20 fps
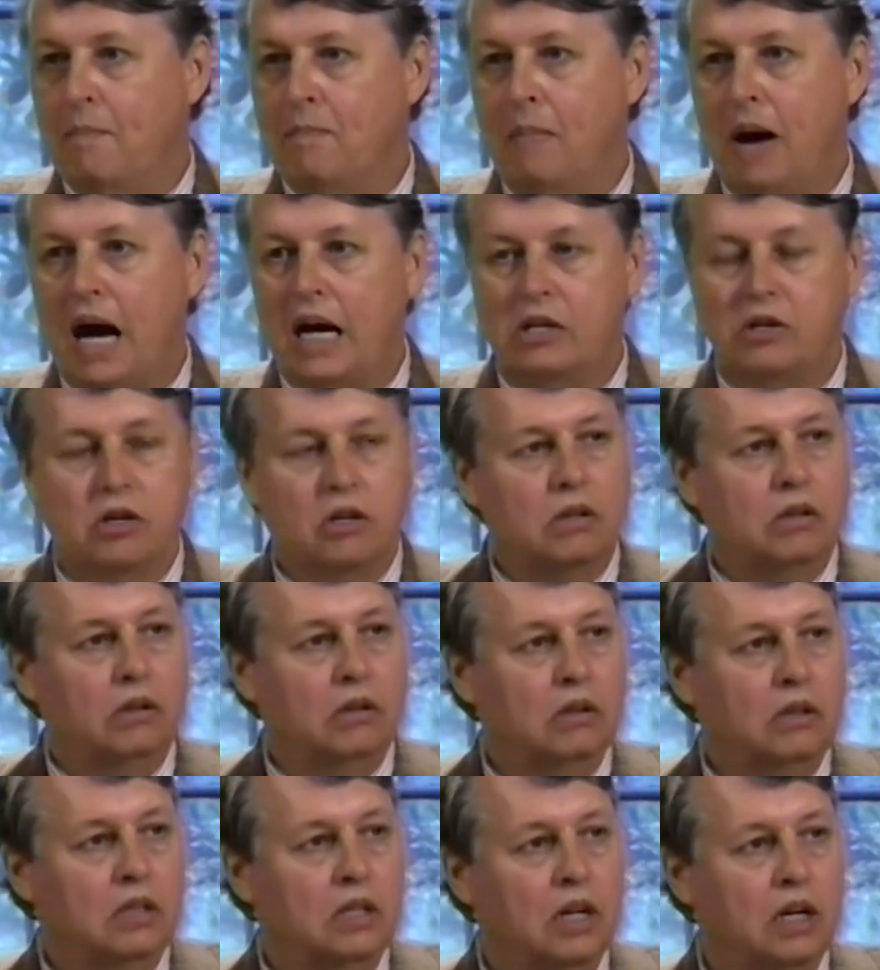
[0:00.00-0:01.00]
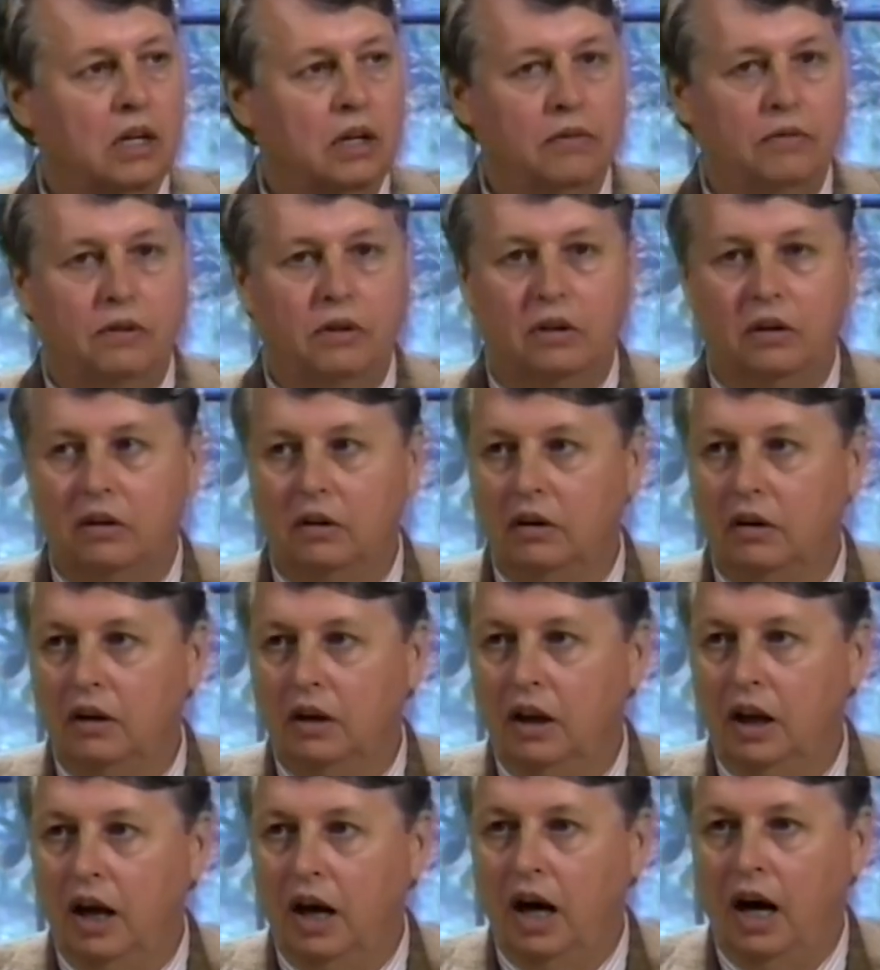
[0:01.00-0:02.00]
magical carnival
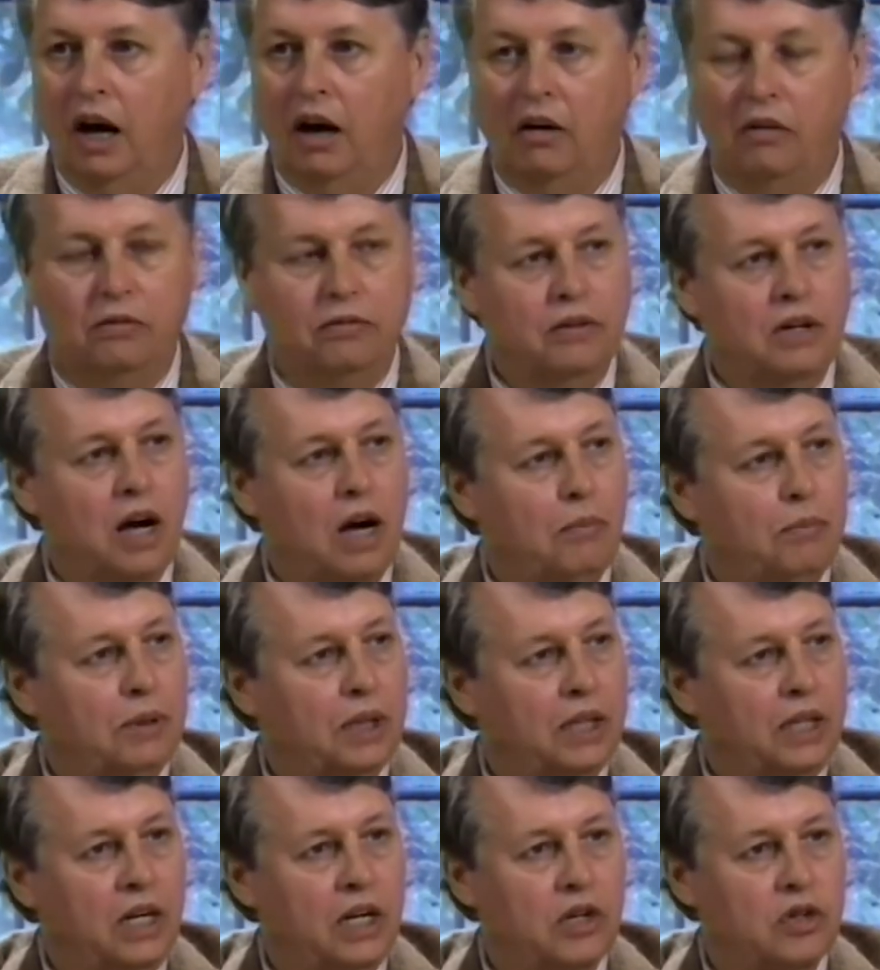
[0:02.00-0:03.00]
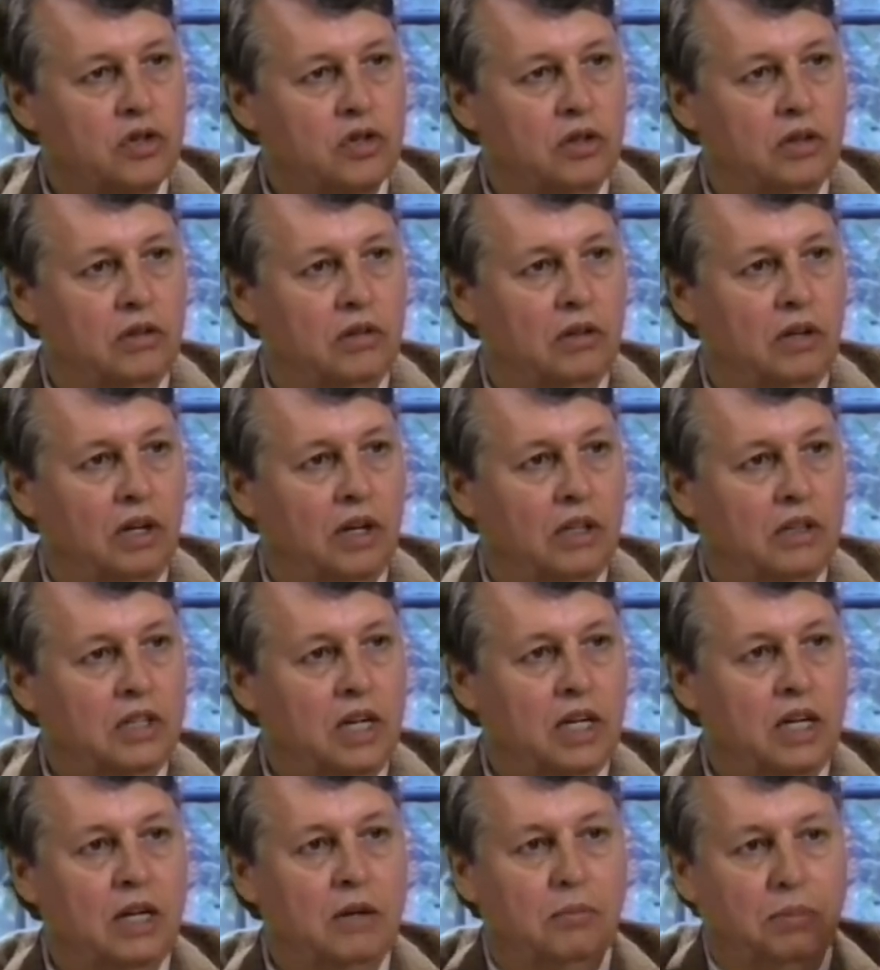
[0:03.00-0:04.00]
of complication
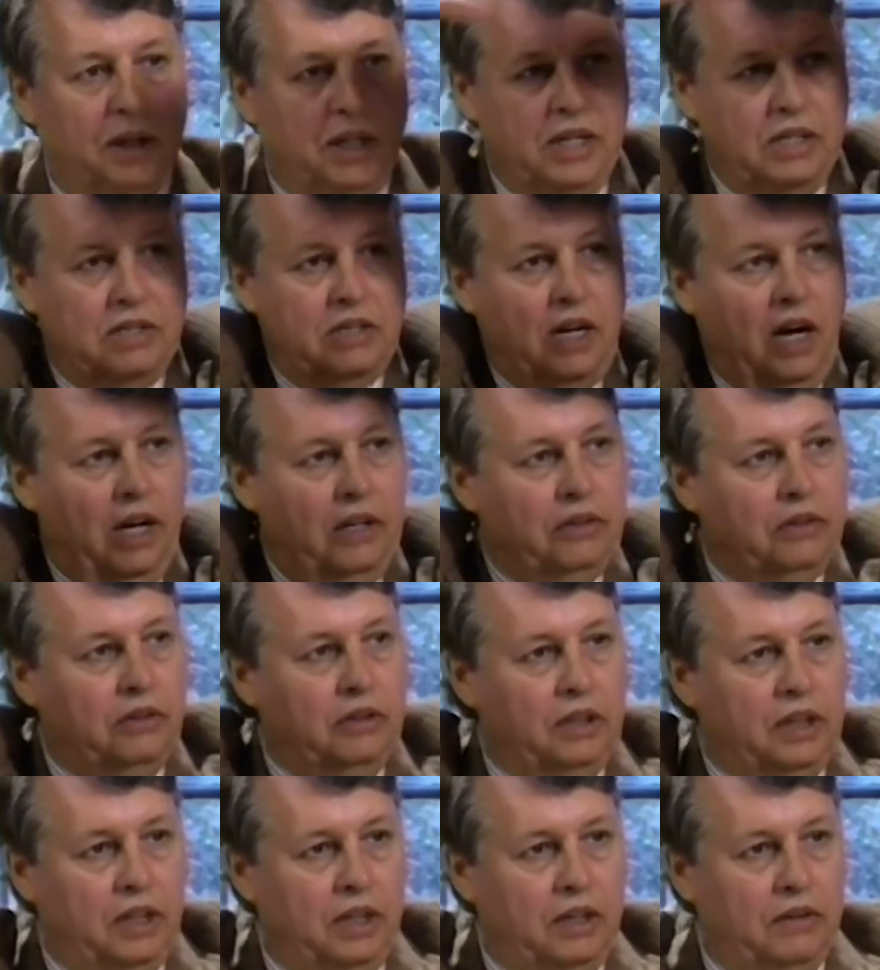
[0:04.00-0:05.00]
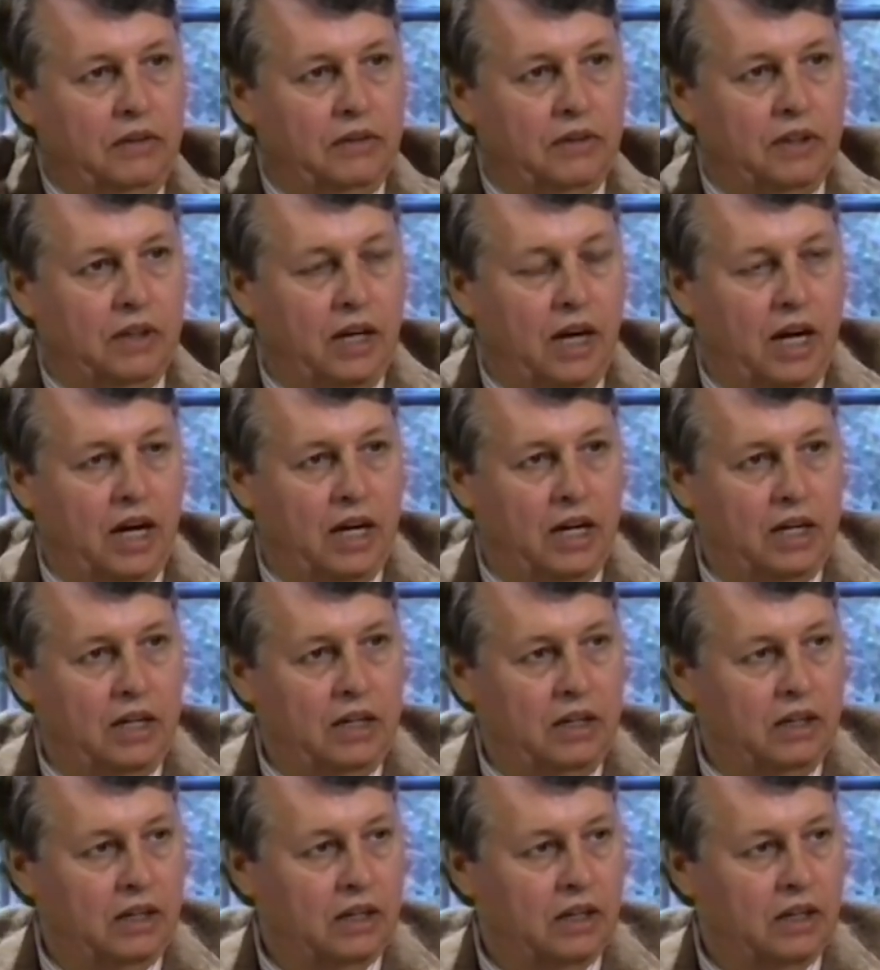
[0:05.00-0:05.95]
taking place underneath a